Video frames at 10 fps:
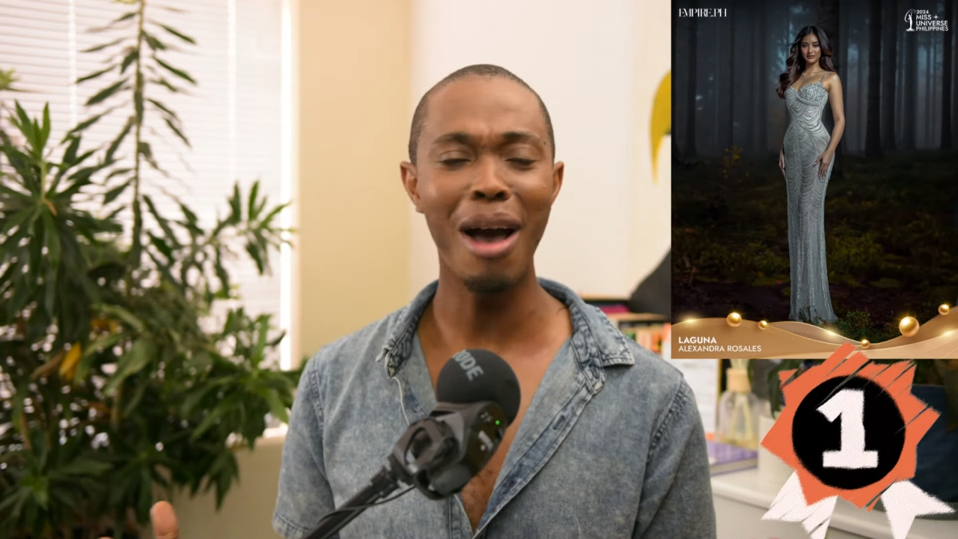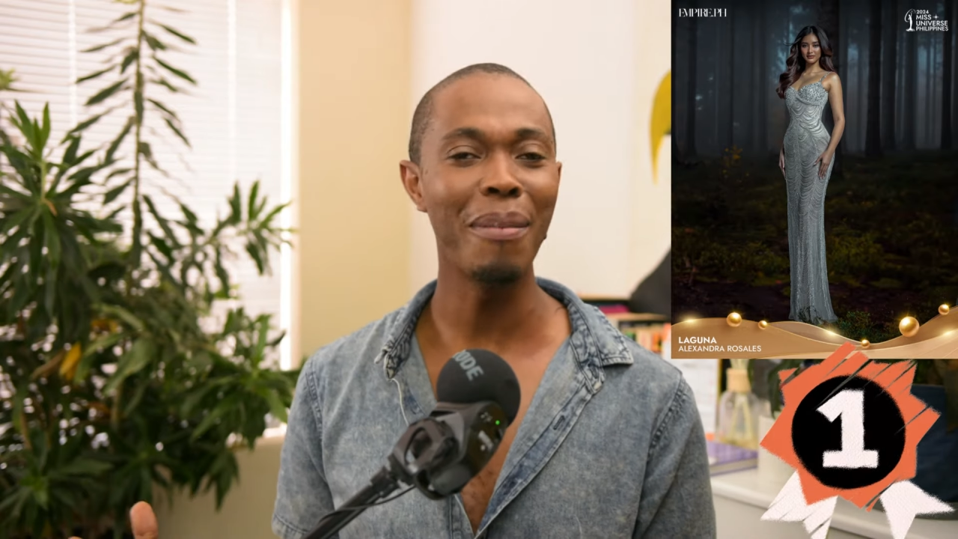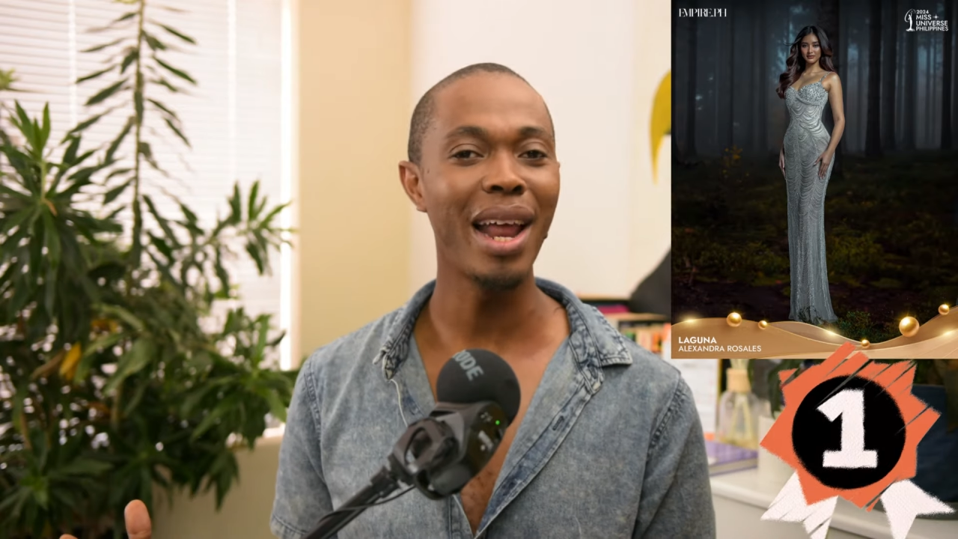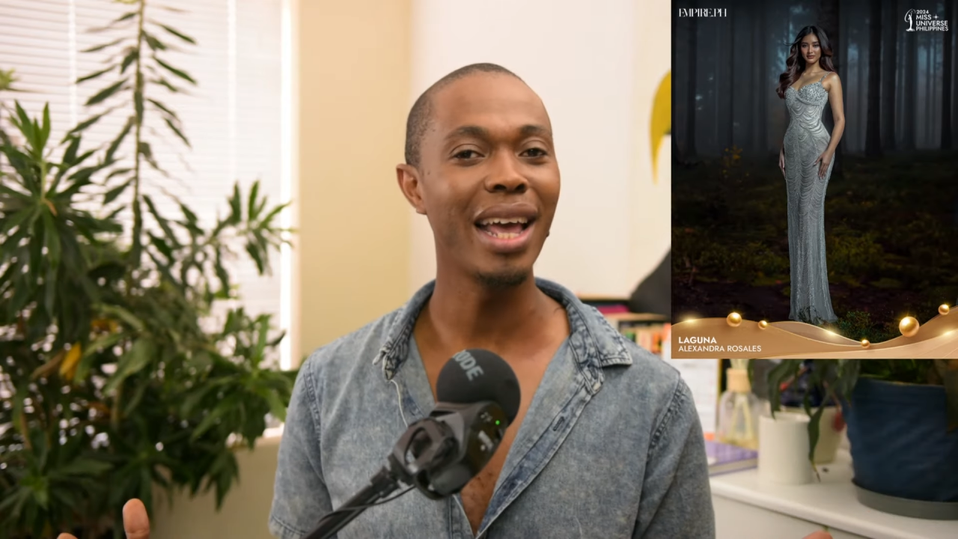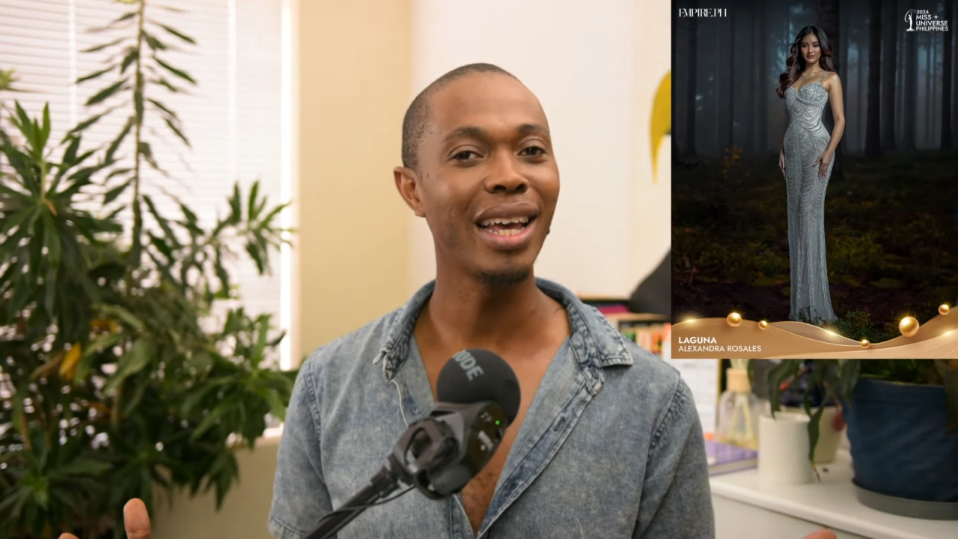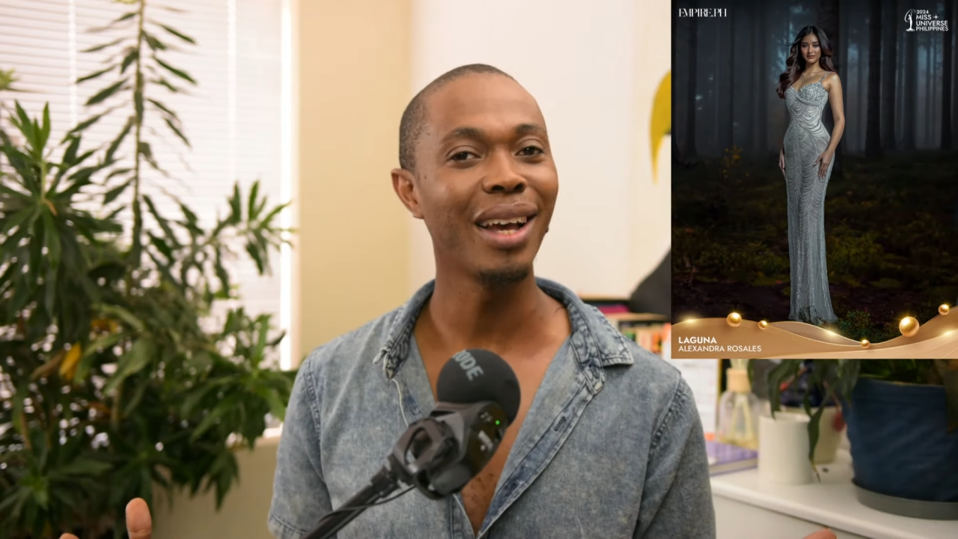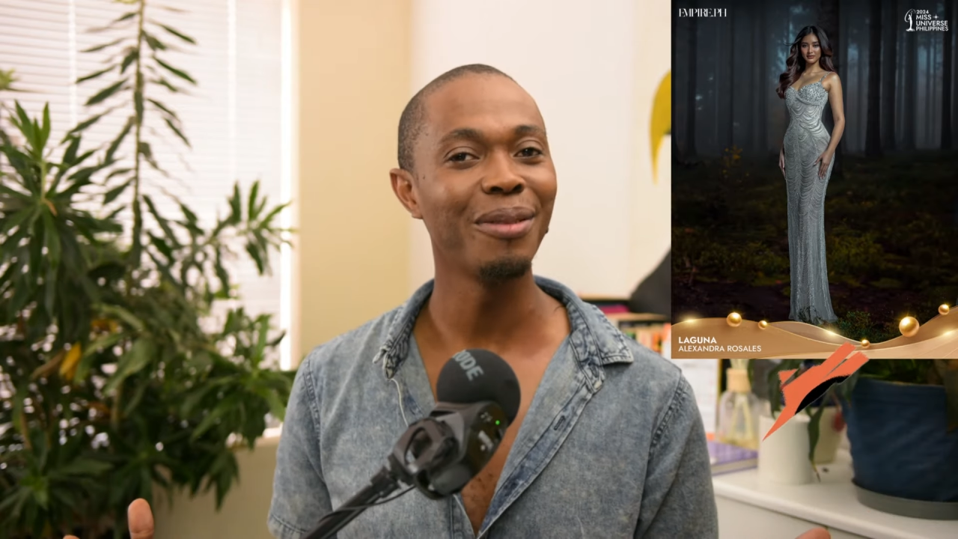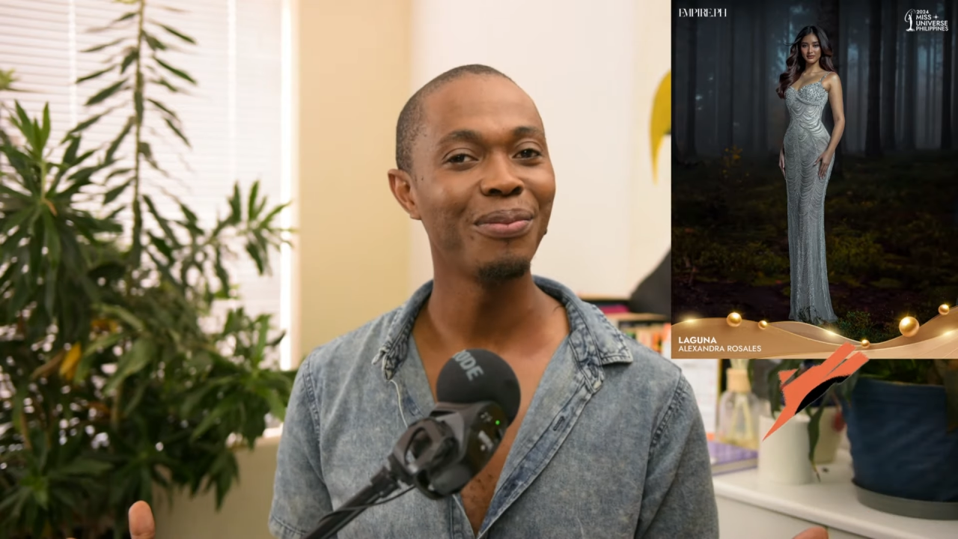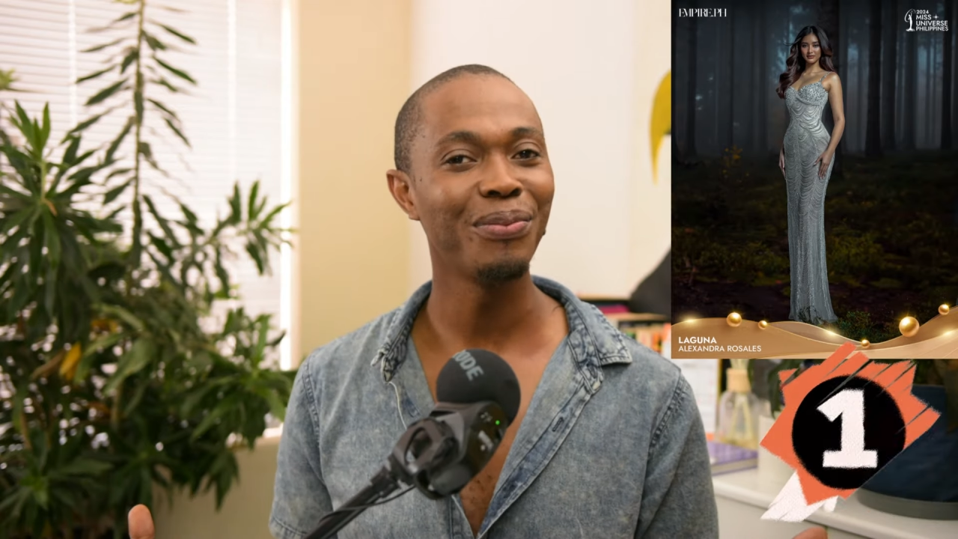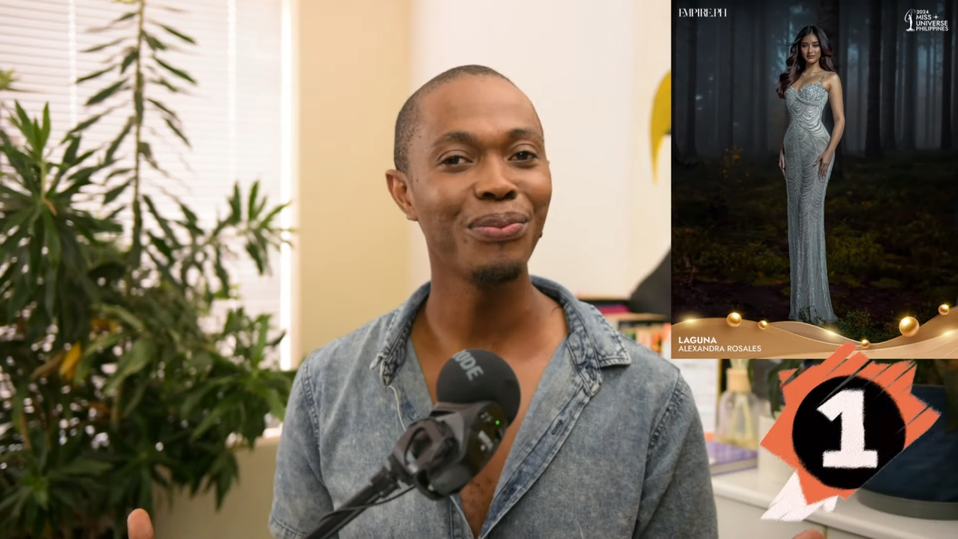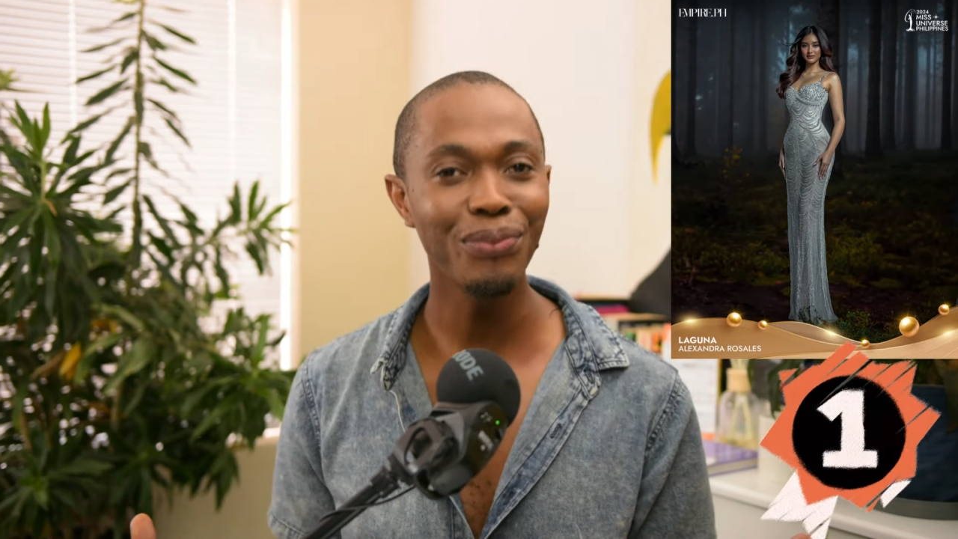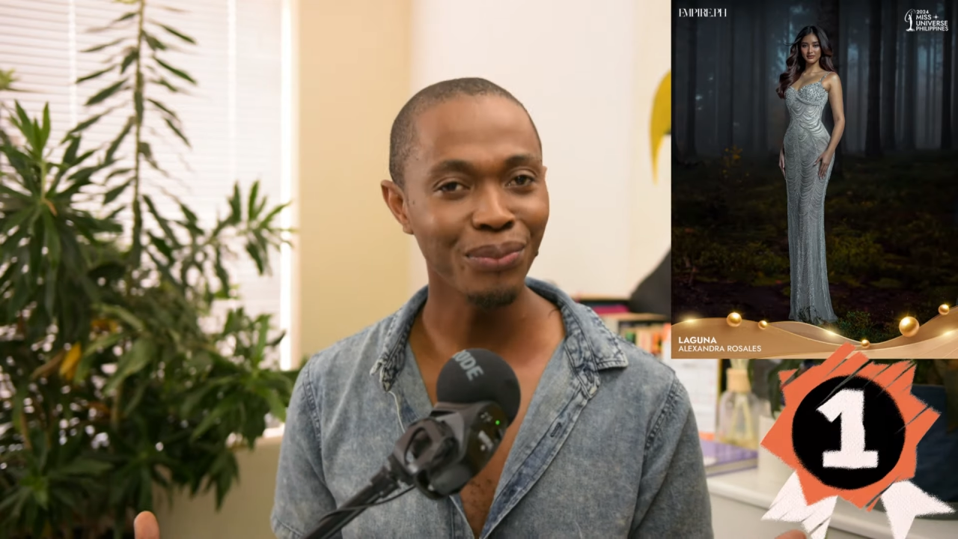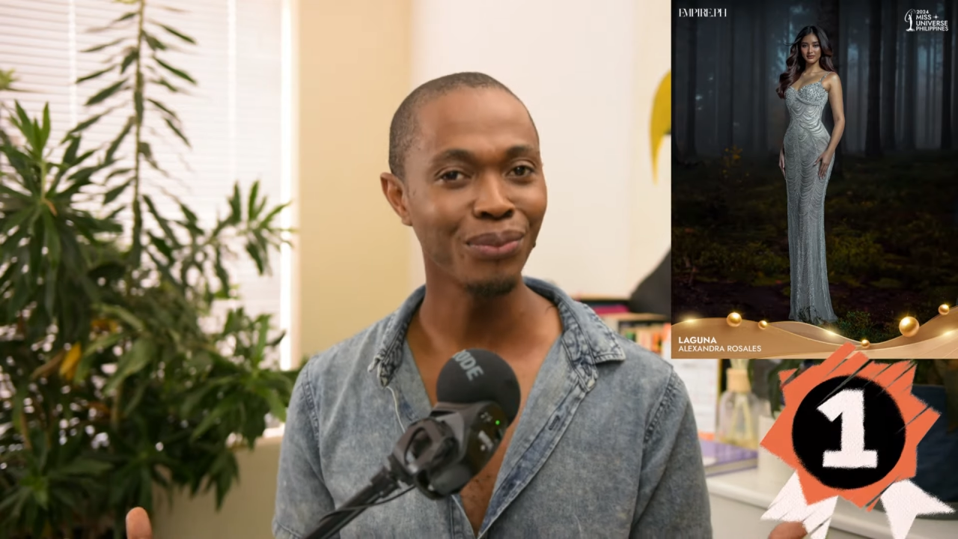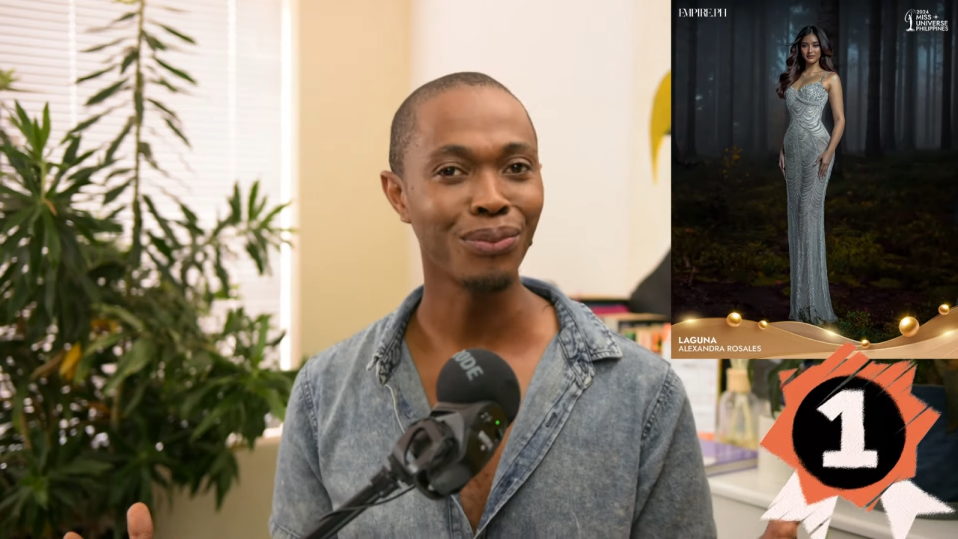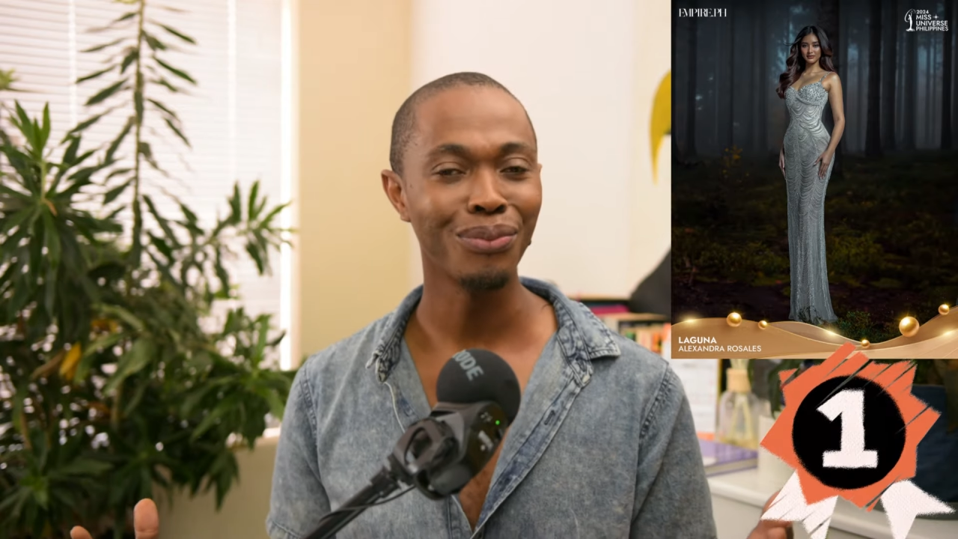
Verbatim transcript: I'm like, hmm,